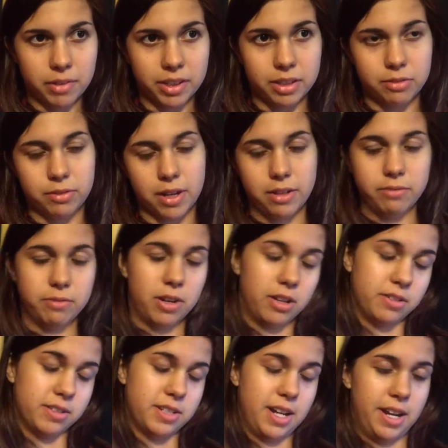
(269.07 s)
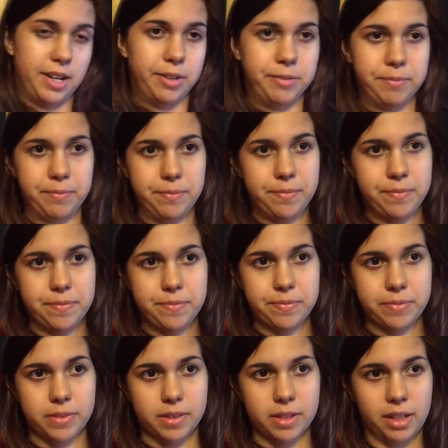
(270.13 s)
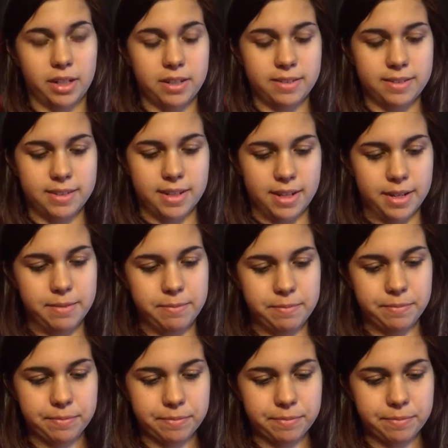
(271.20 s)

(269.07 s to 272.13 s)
The friend falls down like he's dead.